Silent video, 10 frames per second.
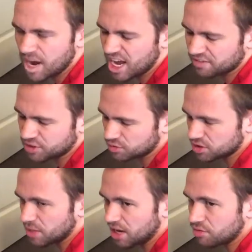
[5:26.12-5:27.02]
I have to use
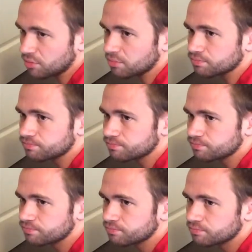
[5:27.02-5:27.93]
the bathroom.
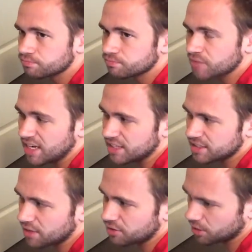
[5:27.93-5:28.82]
And
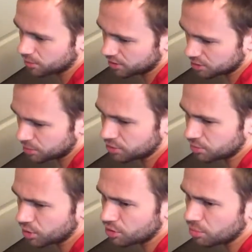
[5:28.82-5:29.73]
he's out there with his bedroom
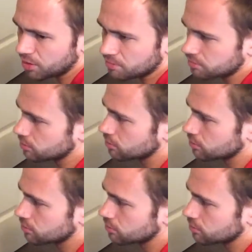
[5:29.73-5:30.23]
door open.